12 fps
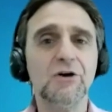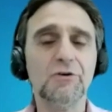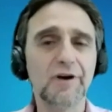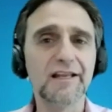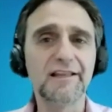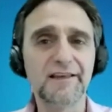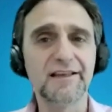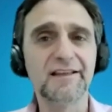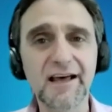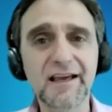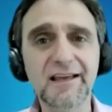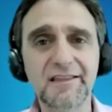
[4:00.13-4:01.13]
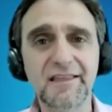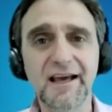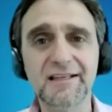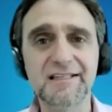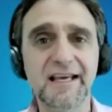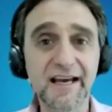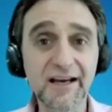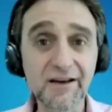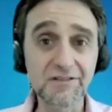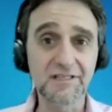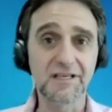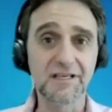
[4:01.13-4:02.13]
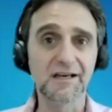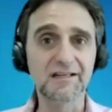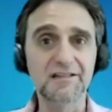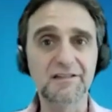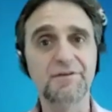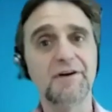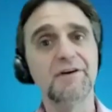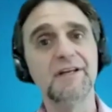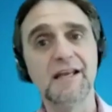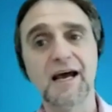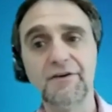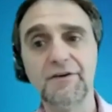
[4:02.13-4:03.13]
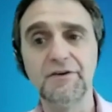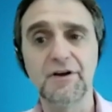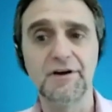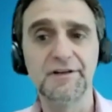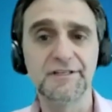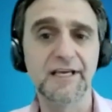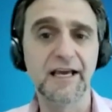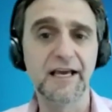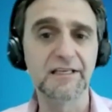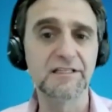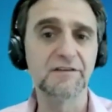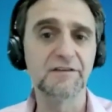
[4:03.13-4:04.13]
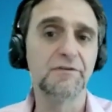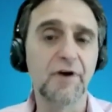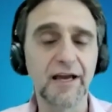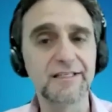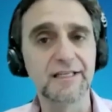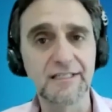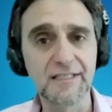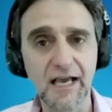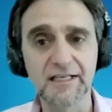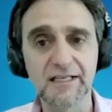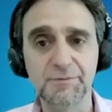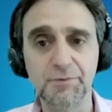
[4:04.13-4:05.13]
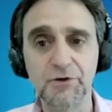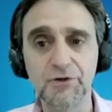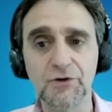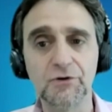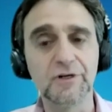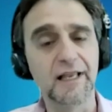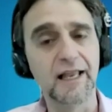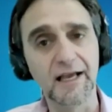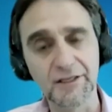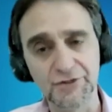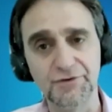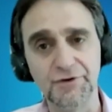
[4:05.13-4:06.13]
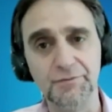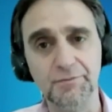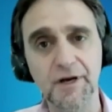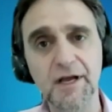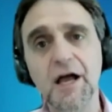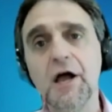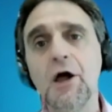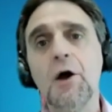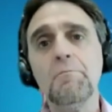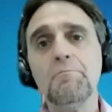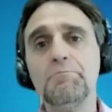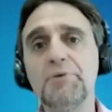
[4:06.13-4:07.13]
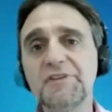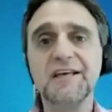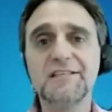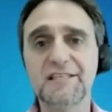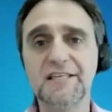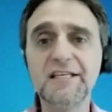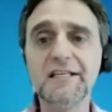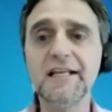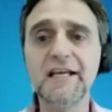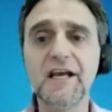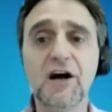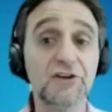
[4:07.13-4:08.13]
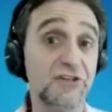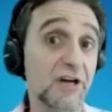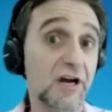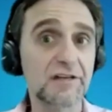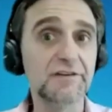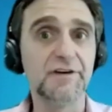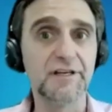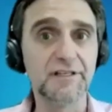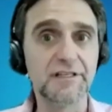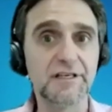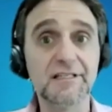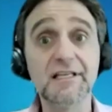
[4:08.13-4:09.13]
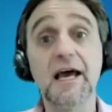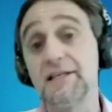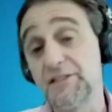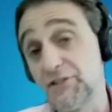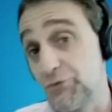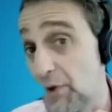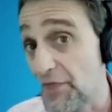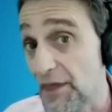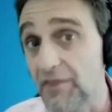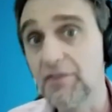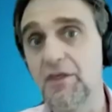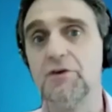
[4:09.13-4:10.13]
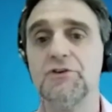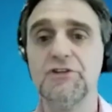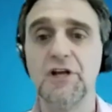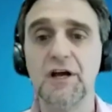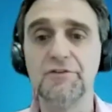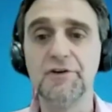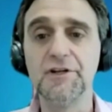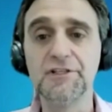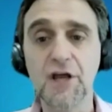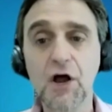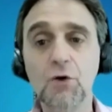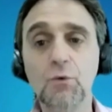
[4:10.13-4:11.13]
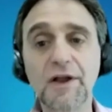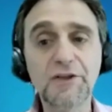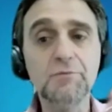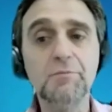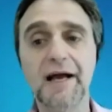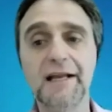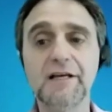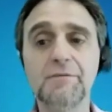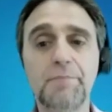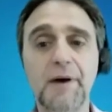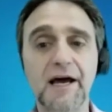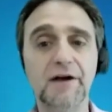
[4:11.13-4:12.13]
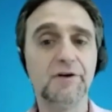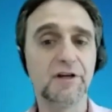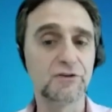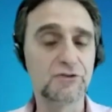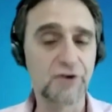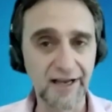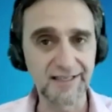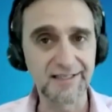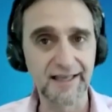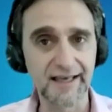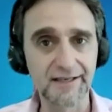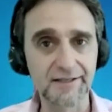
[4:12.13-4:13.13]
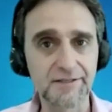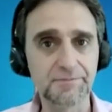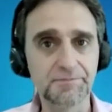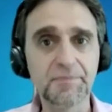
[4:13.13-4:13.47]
or anything like that outside the very narrow context of a writing textbook or classroom. But there certainly are genres and texts within those genres where you might compare and contrast things.